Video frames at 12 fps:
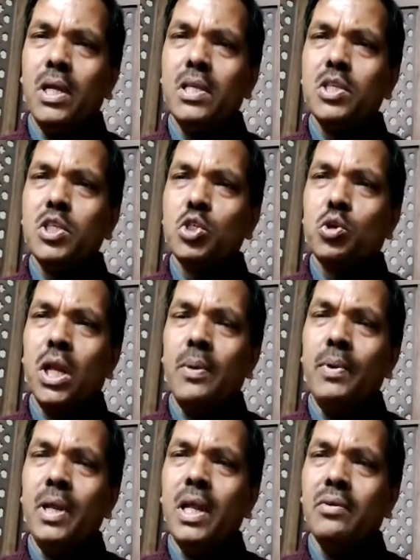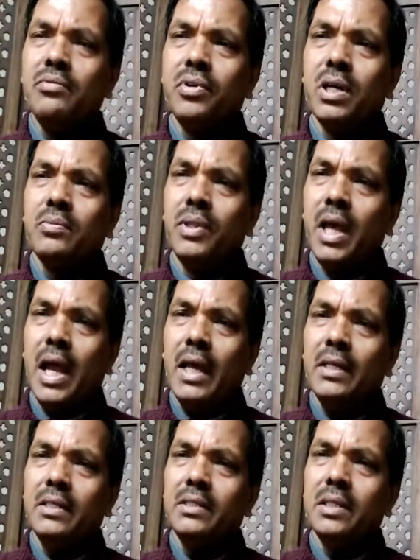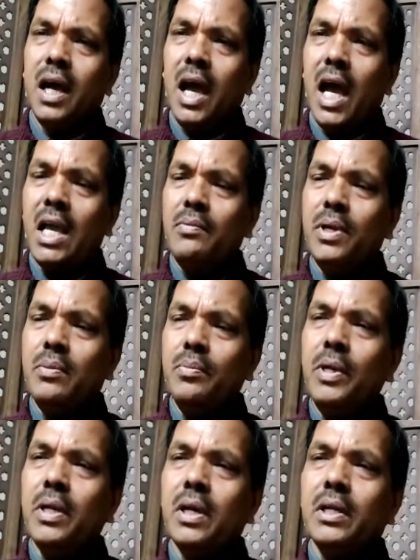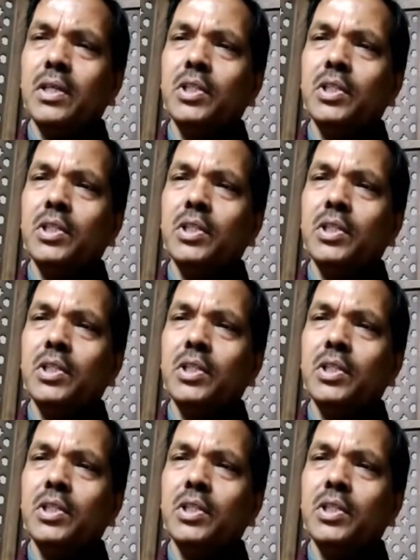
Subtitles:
solemnly affirm that I will bear